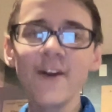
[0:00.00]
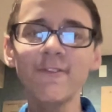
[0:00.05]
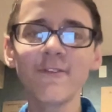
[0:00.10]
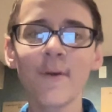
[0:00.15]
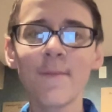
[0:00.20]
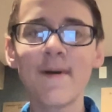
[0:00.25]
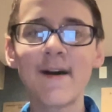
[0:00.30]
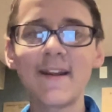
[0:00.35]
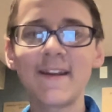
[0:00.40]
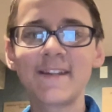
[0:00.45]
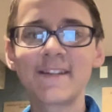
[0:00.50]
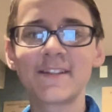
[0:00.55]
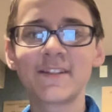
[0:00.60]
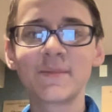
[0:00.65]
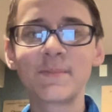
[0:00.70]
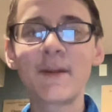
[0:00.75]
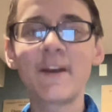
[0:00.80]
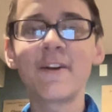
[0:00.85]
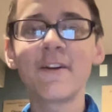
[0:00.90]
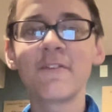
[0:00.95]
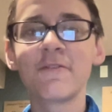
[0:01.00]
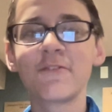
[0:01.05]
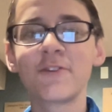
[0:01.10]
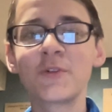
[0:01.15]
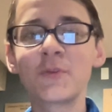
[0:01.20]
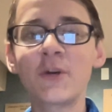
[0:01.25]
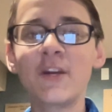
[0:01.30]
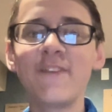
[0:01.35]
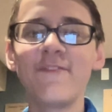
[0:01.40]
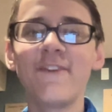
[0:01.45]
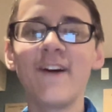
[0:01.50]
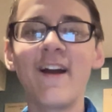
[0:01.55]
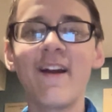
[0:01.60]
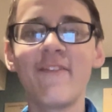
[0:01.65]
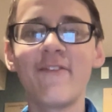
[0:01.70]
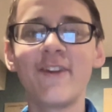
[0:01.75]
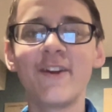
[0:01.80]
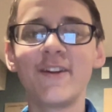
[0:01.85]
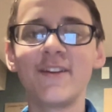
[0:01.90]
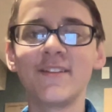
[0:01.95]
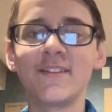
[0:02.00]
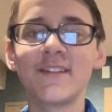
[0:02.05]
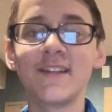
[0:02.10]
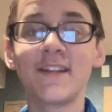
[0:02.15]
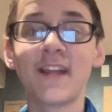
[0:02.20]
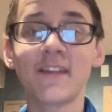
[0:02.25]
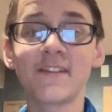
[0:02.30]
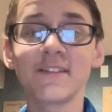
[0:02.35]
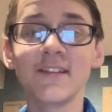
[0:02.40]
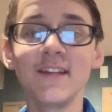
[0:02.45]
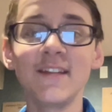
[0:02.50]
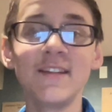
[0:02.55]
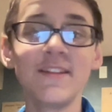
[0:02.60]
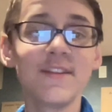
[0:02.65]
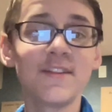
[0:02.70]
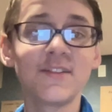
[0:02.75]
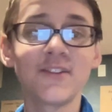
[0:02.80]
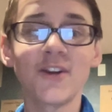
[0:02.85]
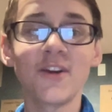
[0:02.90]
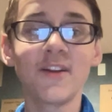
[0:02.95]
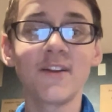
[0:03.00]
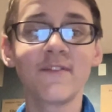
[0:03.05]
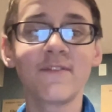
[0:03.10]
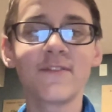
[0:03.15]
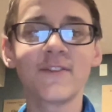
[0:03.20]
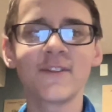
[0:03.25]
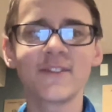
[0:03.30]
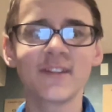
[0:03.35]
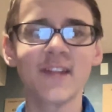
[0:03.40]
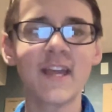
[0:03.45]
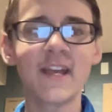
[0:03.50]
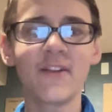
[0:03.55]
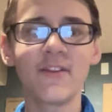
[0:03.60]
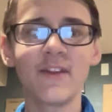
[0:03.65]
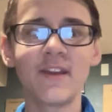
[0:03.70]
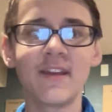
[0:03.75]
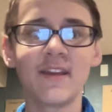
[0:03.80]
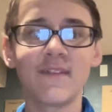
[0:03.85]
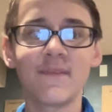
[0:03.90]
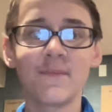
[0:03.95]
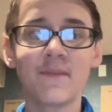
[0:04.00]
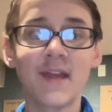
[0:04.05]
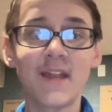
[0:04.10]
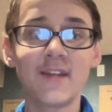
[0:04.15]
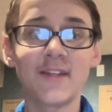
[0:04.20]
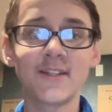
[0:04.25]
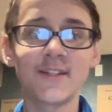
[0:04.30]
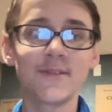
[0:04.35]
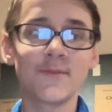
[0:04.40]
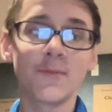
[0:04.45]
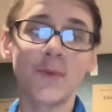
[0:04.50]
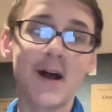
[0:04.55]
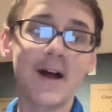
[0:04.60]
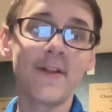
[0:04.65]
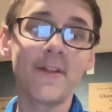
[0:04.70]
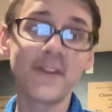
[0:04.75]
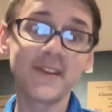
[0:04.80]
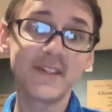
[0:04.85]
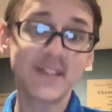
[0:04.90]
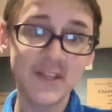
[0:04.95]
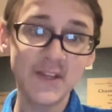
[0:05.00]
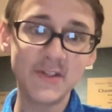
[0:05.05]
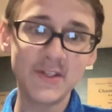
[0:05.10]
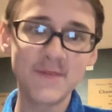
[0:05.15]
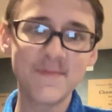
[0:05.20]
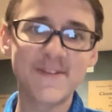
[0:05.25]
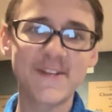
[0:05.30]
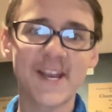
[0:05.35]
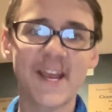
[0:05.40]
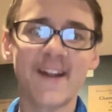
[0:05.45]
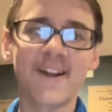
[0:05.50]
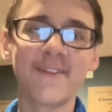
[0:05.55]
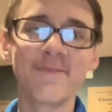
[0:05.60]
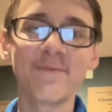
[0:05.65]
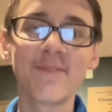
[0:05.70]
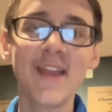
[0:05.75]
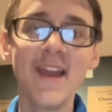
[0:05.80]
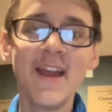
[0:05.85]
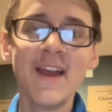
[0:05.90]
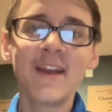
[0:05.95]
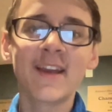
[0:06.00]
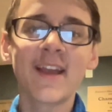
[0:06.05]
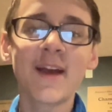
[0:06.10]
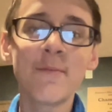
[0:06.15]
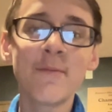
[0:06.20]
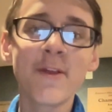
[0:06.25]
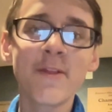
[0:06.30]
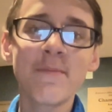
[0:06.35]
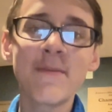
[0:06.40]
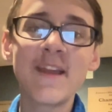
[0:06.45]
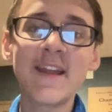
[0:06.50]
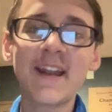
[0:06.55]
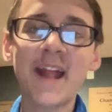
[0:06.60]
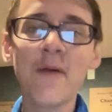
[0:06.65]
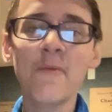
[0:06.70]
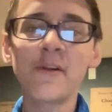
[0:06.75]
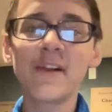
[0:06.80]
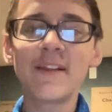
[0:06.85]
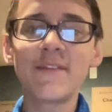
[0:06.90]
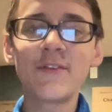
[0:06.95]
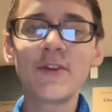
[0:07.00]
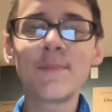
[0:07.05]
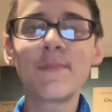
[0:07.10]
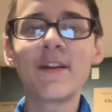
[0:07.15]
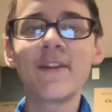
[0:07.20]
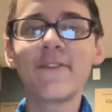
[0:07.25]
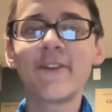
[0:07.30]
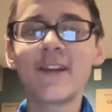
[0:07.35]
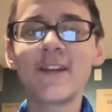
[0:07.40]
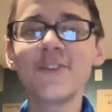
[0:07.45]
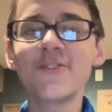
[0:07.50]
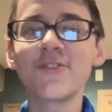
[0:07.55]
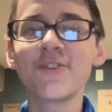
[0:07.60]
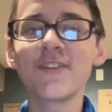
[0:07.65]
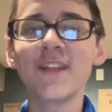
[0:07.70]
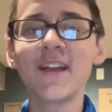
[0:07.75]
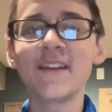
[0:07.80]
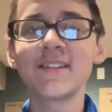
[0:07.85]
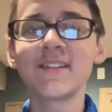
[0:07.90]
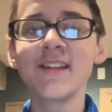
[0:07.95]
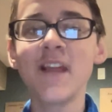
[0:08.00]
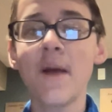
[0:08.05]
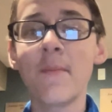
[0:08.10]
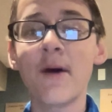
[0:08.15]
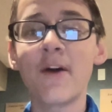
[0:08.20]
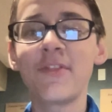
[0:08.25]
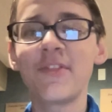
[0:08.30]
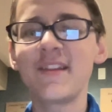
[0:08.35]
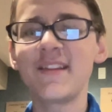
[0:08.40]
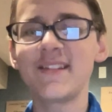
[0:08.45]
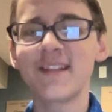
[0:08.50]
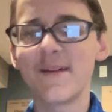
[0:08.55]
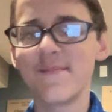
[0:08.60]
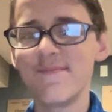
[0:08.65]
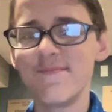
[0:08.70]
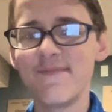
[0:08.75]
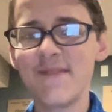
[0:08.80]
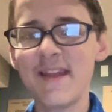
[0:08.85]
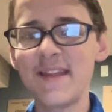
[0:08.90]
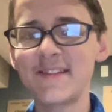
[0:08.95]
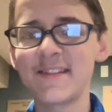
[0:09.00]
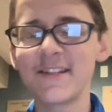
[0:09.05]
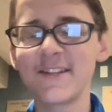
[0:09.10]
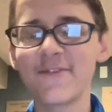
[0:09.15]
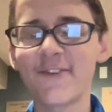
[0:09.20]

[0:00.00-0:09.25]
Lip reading: Robotics has been around for 25 years and has led to the starting of First Lego League and, well, this YouTube channel. Come with me and I will give you a bit of a history lesson about these amazing